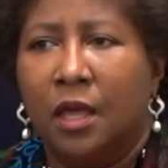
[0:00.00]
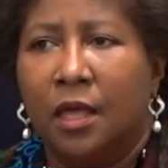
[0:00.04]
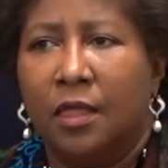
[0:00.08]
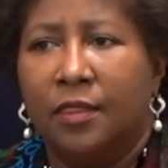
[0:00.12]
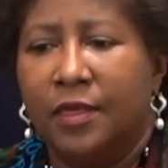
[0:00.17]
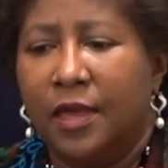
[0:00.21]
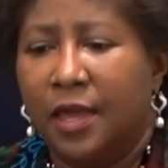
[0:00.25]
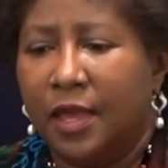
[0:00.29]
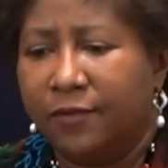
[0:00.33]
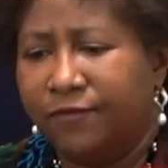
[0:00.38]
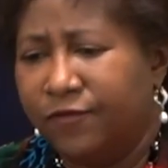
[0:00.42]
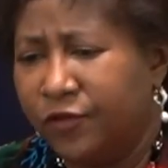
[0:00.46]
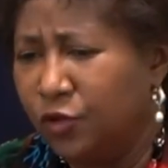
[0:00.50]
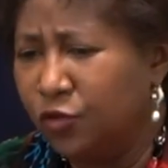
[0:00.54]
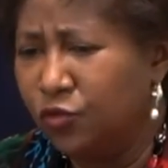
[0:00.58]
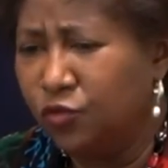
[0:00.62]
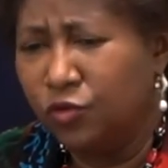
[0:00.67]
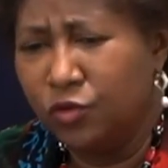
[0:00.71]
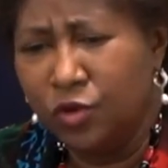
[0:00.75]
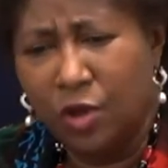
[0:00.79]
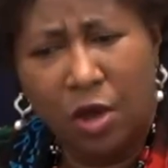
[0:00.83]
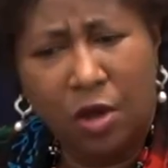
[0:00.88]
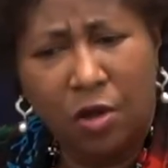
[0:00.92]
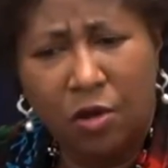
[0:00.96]
that if you
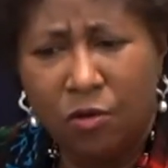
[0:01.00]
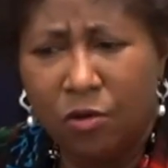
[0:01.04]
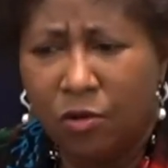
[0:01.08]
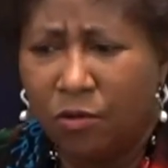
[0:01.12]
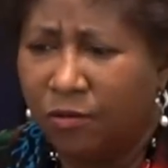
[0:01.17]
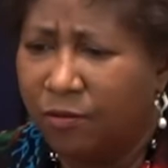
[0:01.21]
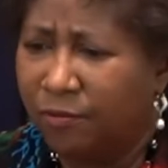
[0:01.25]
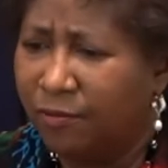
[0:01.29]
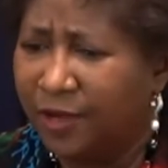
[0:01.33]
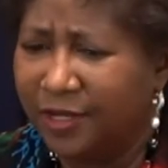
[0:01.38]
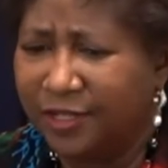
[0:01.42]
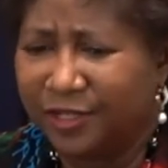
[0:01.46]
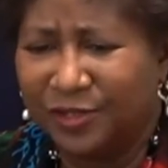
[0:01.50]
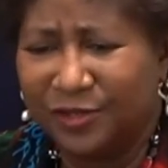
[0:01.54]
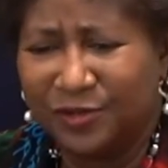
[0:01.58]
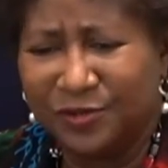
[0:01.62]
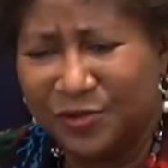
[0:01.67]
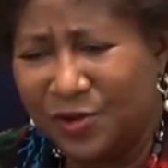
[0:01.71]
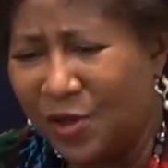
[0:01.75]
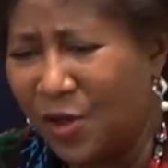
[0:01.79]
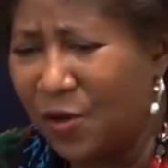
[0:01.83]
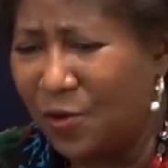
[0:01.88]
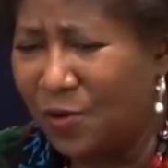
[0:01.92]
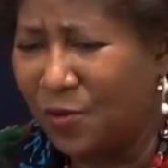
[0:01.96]
know what you
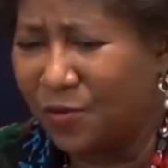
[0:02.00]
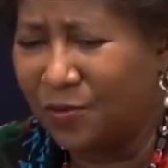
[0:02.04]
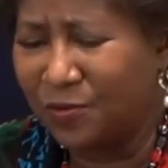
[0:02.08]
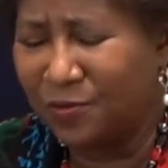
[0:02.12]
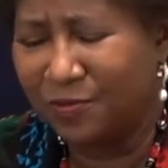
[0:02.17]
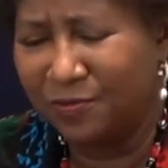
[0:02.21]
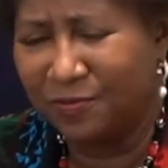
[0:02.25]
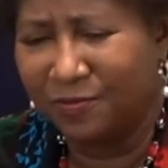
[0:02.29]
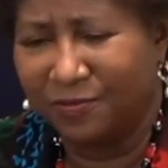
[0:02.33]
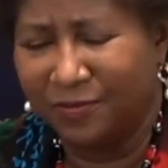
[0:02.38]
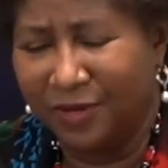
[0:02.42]
know,